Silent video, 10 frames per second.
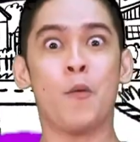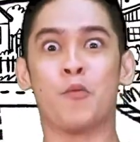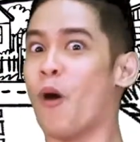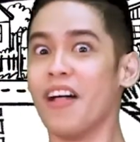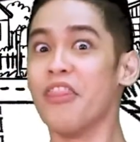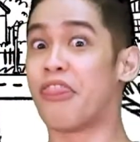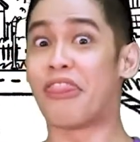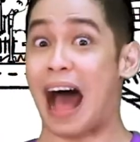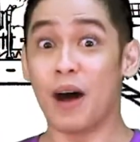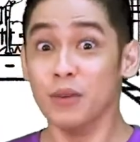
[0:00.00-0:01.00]

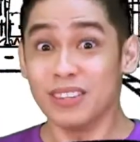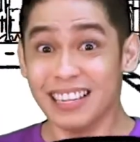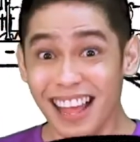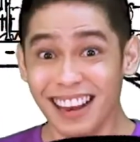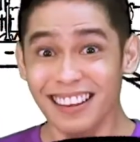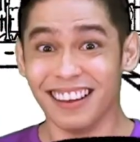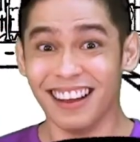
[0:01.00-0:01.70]
1,000?